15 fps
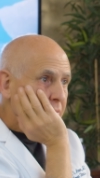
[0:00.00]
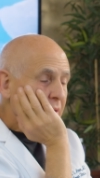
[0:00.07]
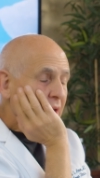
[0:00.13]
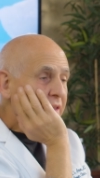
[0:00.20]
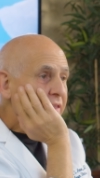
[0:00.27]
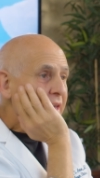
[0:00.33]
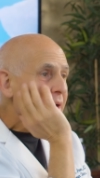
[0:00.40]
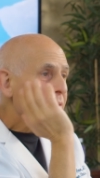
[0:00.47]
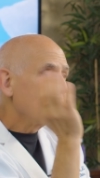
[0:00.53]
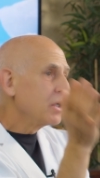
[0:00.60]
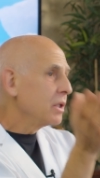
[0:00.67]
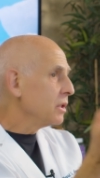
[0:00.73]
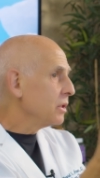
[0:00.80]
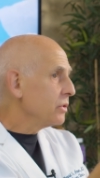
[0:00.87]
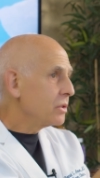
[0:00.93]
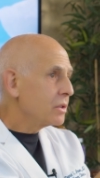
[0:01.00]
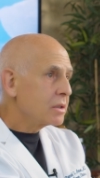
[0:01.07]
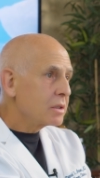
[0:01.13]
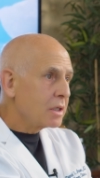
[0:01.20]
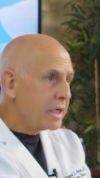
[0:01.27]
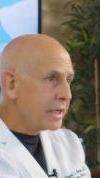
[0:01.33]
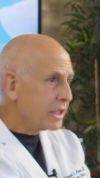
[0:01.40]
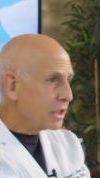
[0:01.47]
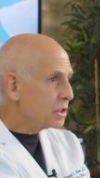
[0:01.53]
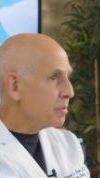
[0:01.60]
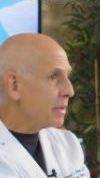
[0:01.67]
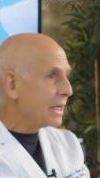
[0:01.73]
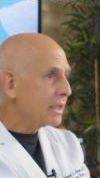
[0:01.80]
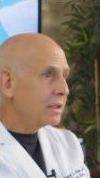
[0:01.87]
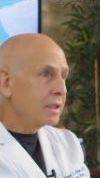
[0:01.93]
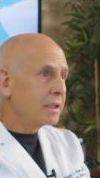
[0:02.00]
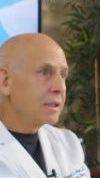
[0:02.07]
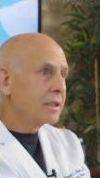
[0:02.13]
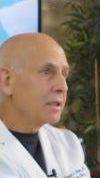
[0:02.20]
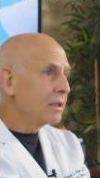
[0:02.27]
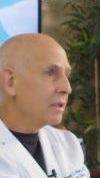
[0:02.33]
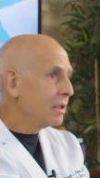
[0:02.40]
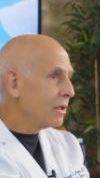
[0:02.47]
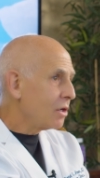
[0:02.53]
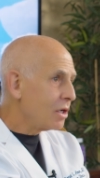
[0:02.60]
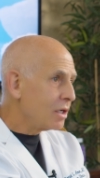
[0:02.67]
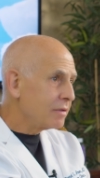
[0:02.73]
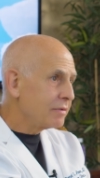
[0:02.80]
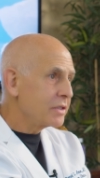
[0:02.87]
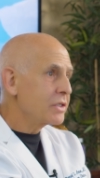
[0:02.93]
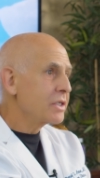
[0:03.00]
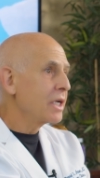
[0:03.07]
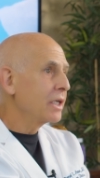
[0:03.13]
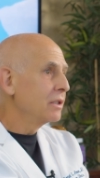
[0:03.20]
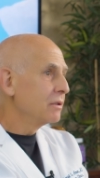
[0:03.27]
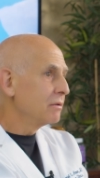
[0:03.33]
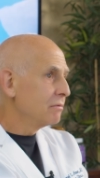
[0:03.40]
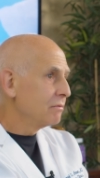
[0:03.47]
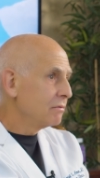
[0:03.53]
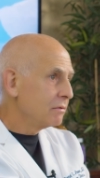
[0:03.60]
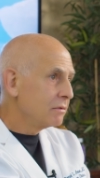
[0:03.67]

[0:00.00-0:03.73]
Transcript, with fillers: And that was unexpected all of a sudden.